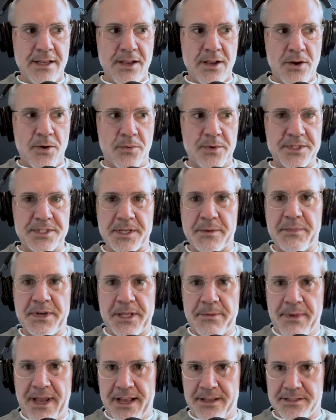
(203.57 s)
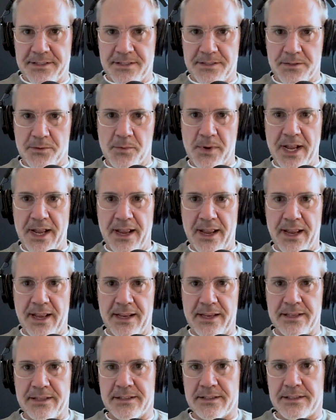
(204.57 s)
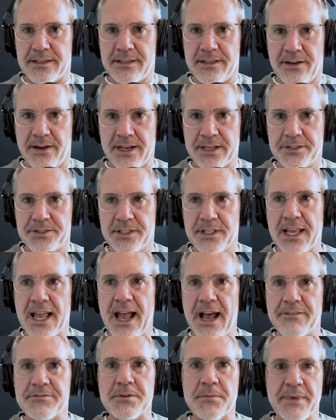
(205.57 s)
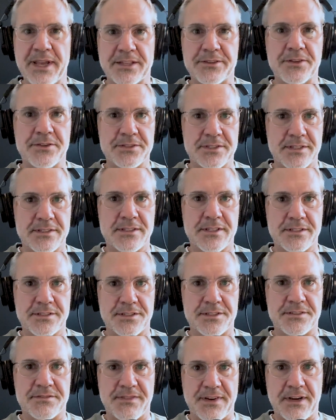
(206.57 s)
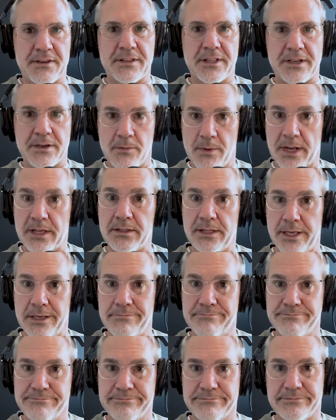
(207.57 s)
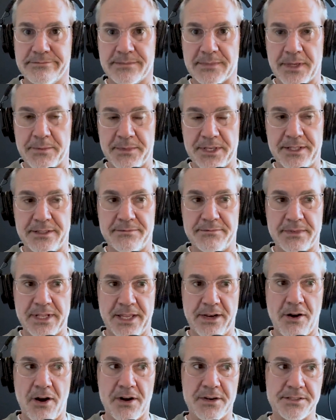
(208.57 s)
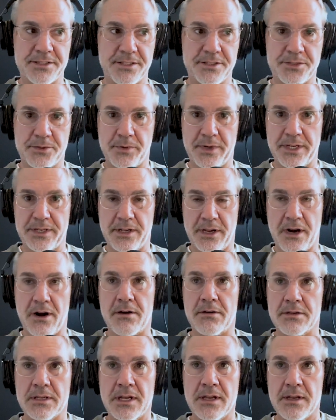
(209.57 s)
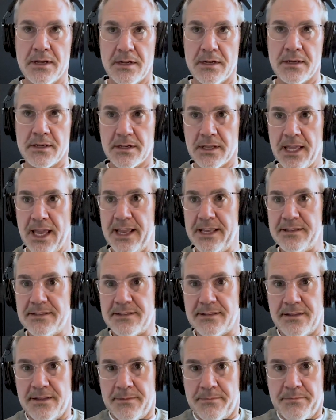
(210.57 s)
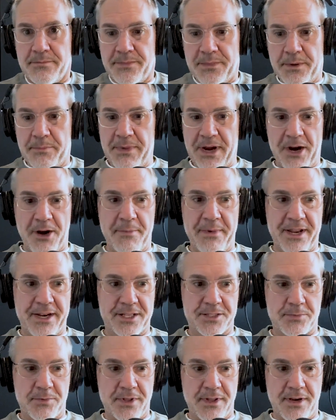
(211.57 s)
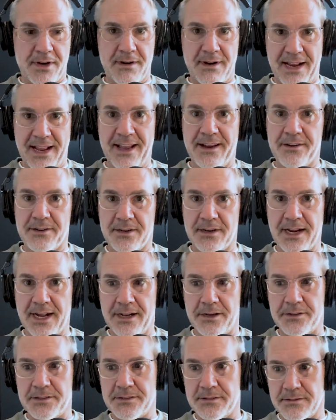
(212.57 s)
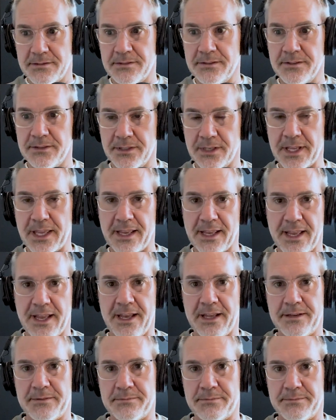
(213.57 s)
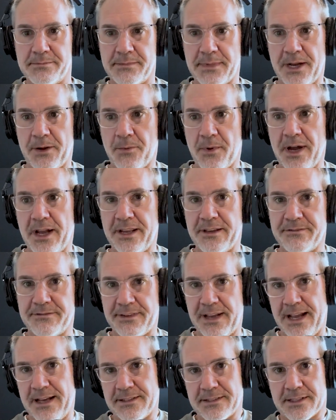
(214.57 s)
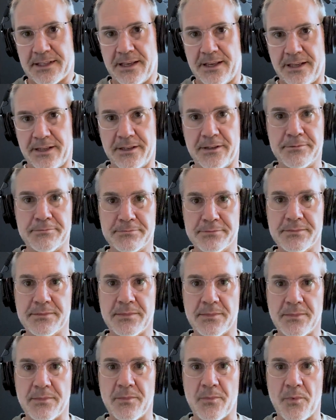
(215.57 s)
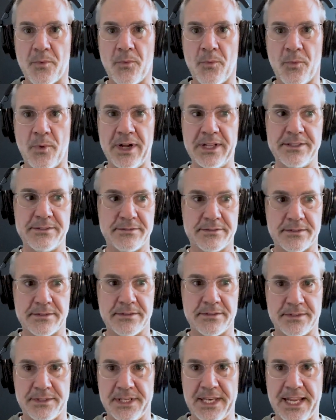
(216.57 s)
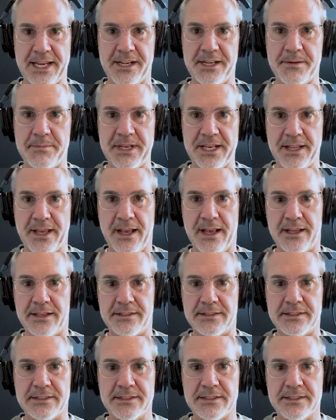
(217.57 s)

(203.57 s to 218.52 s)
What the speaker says: when somebody passes away, you actually have to make those decisions fairly quickly. I mean, in our case, the paramedics were there at her house looking at my wife, asking what needed to be done.